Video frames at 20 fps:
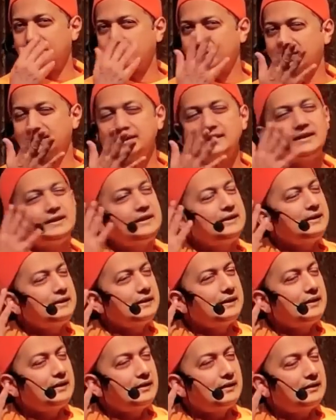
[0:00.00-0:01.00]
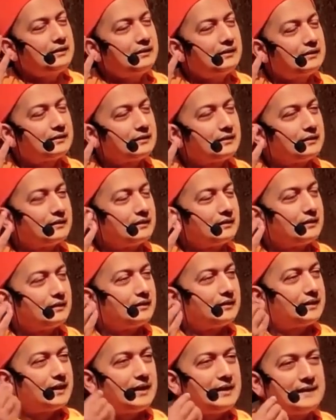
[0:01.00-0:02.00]
to see, hear,
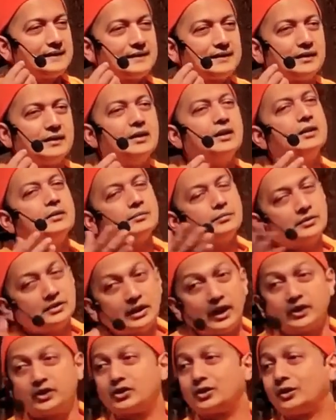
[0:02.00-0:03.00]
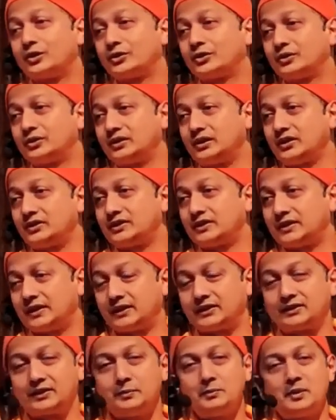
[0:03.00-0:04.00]
taste, touch also. Touch is an
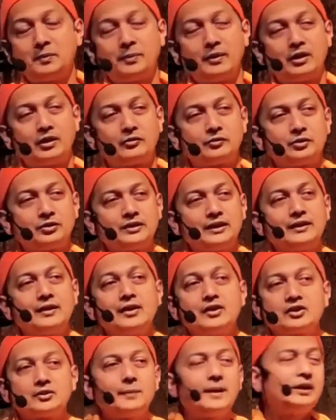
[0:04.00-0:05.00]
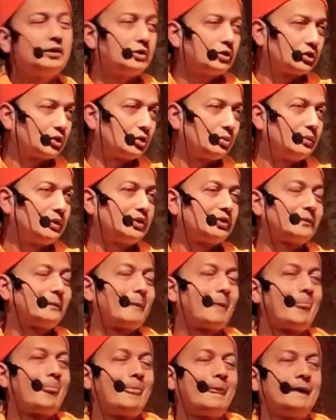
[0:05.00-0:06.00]
extremely powerful thing. Smell not so much.
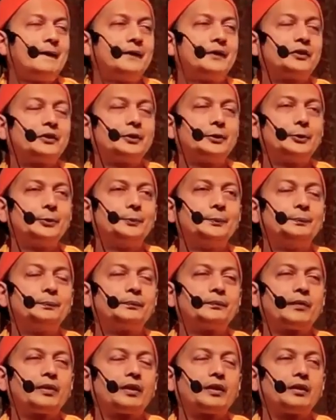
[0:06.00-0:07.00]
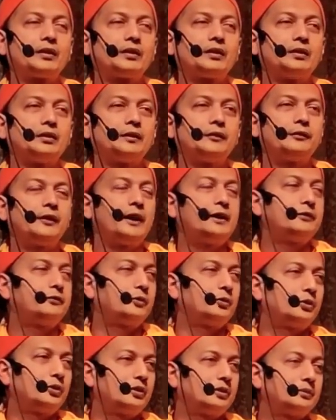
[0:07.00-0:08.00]
So the
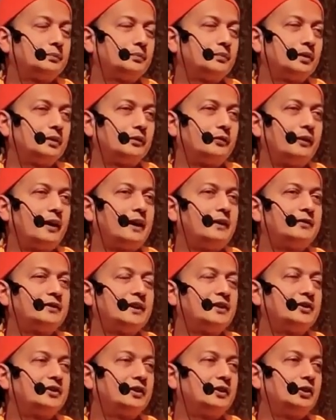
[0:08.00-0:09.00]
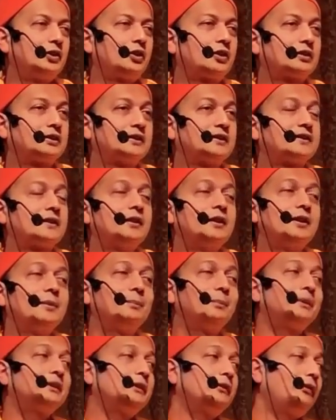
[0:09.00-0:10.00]
fivefold, the five sensory organs,
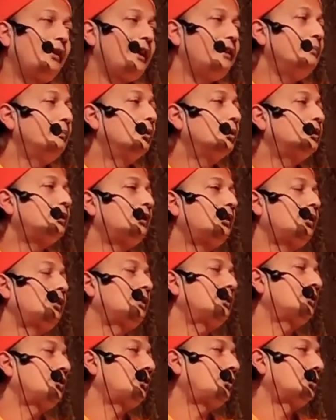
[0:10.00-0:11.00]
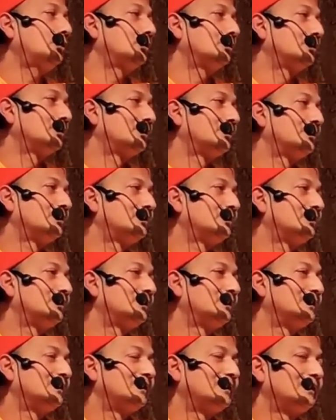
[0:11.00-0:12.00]
but the five motor organs too.
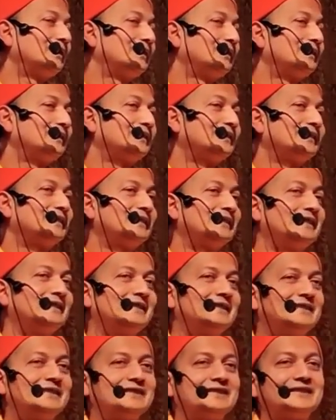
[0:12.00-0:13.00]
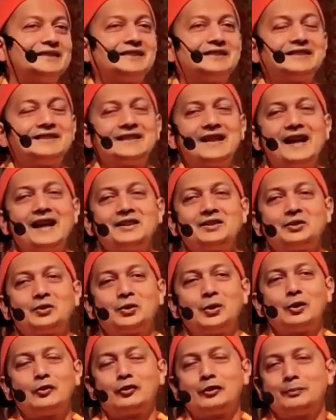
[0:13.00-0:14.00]
The desire to
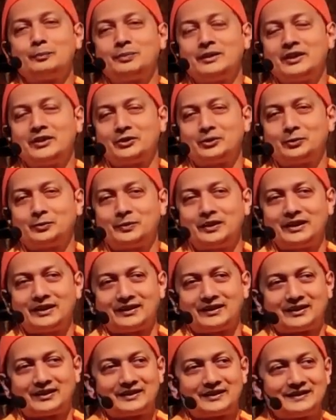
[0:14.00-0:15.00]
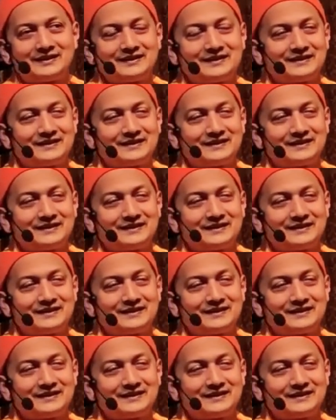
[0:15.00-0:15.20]
go from place to place.